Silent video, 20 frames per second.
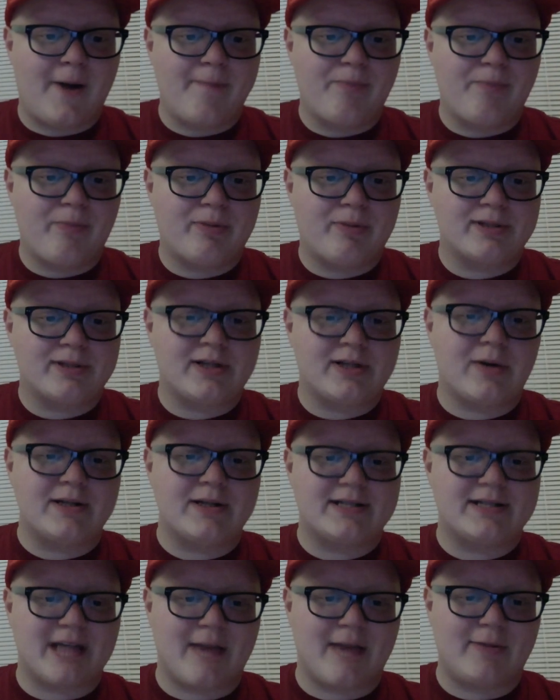Persona
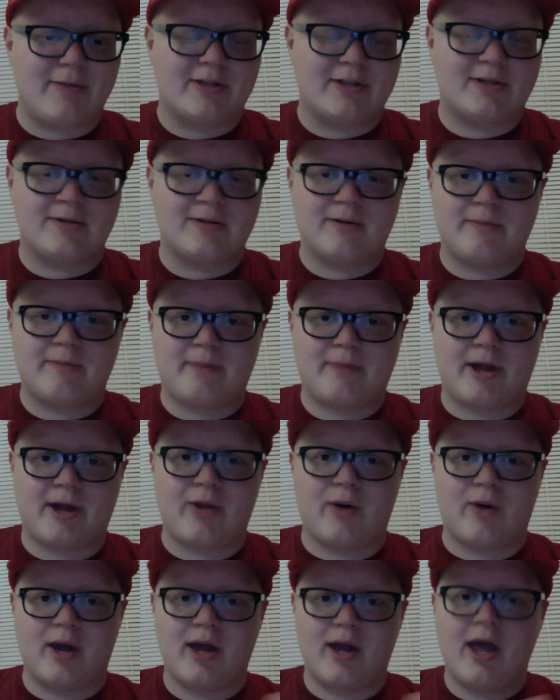Sandwich, by the
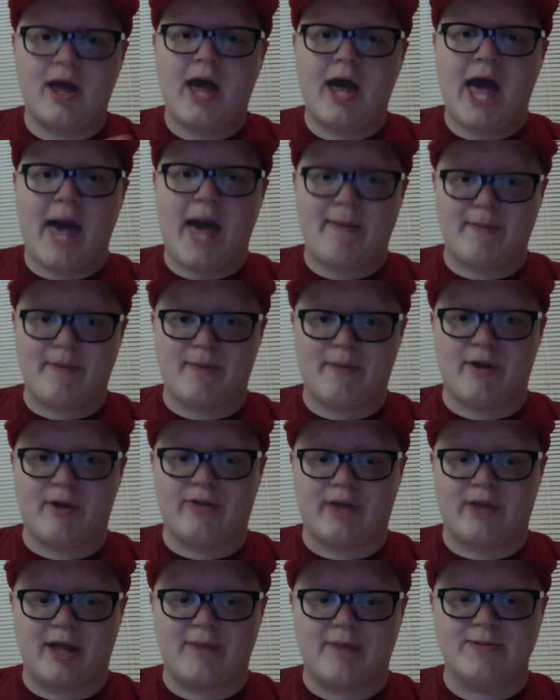way, happy
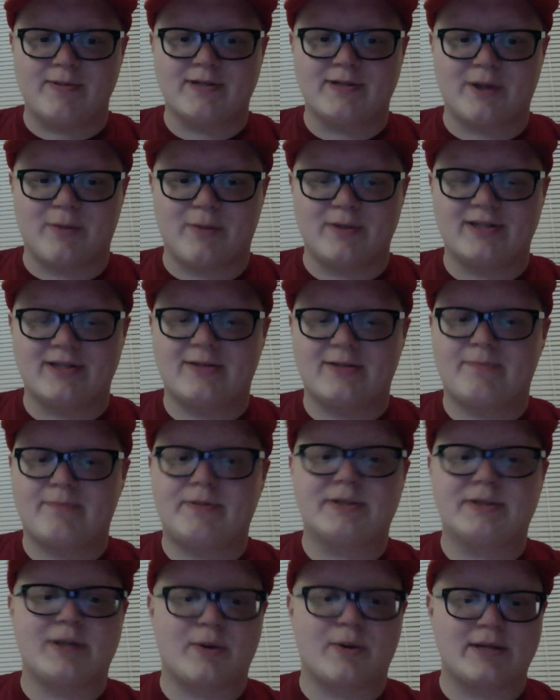birthday to
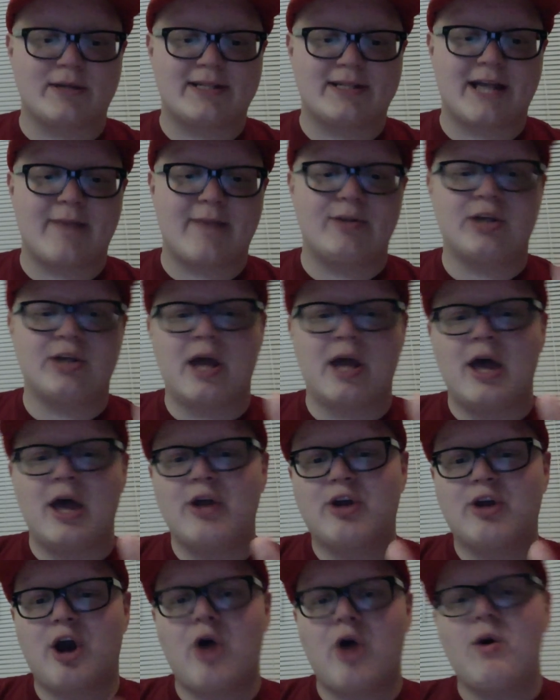Persona Sandwich.
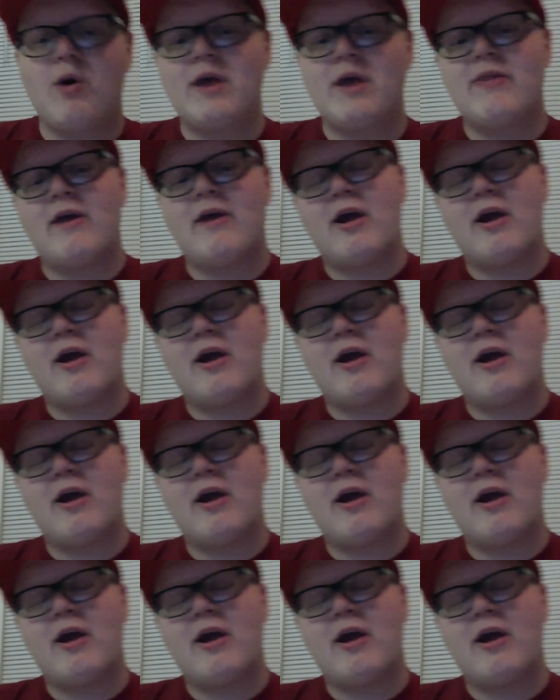Go in there.